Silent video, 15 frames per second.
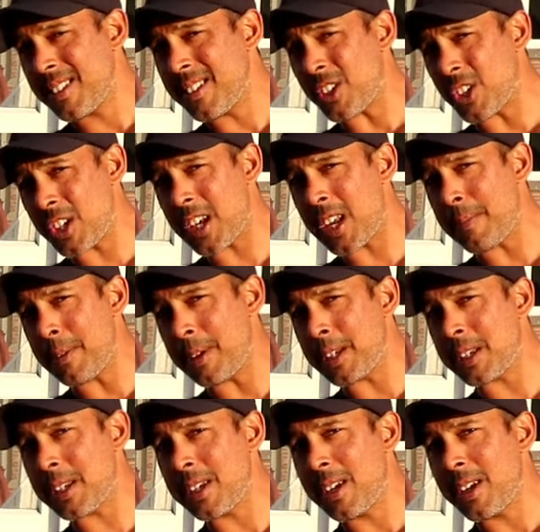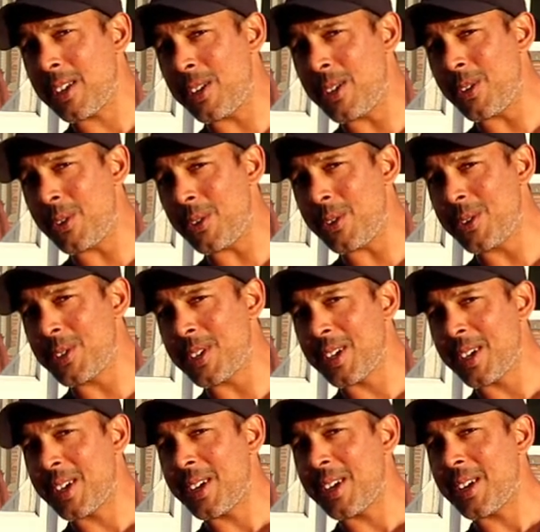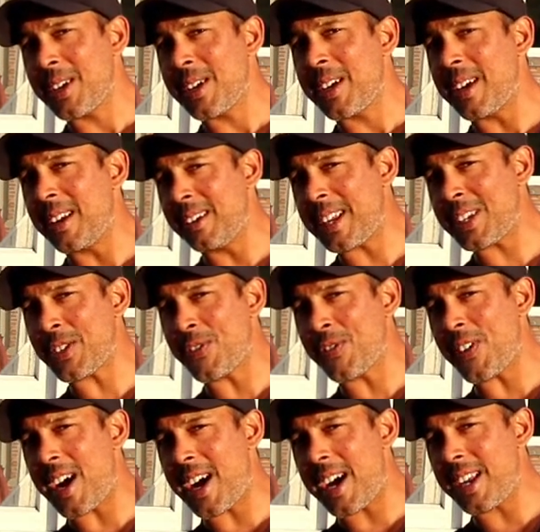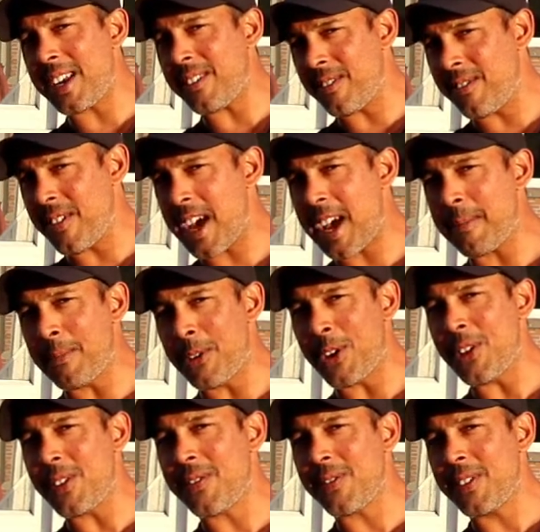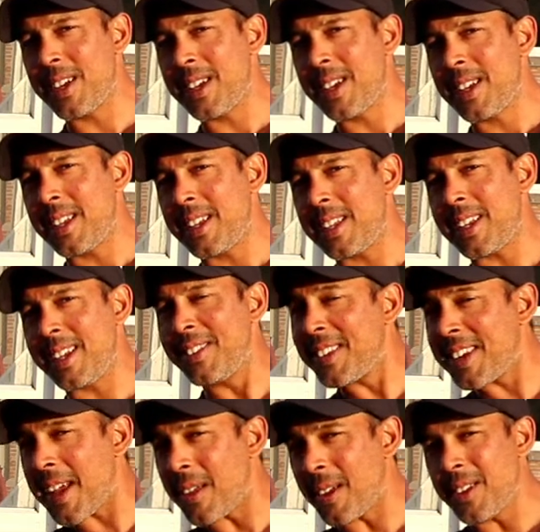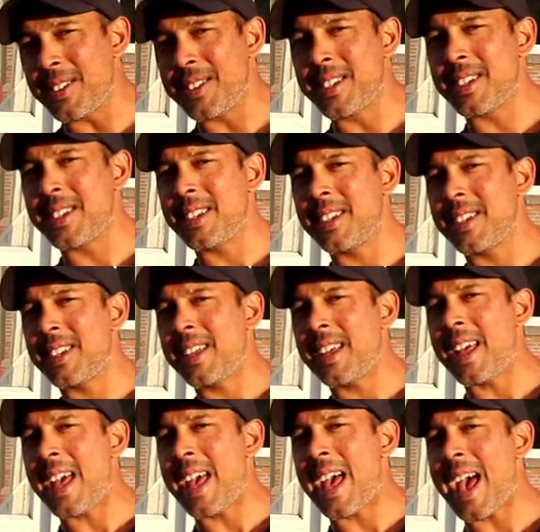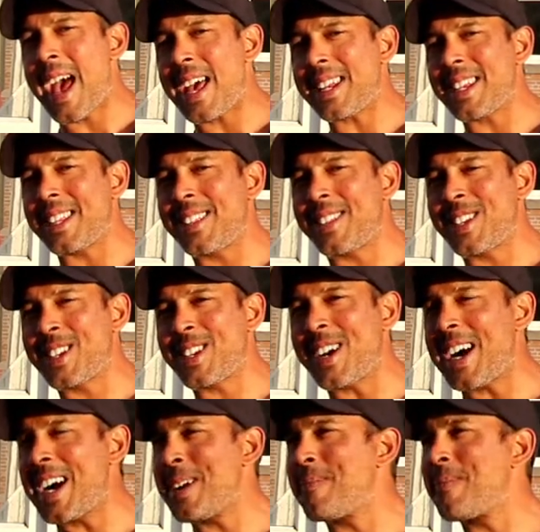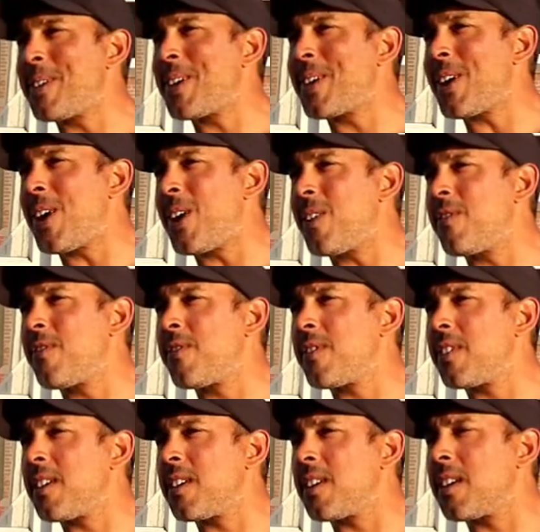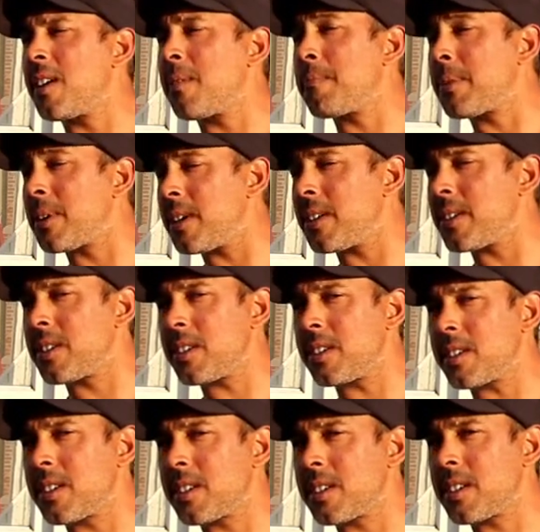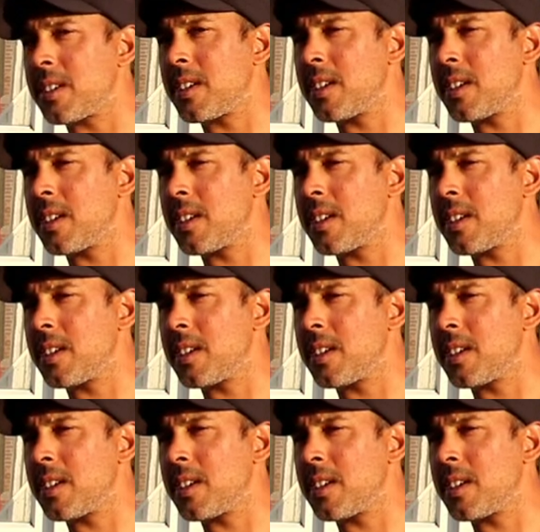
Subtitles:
the cheapest used electrified VanMoof in the Netherlands at the time of purchase.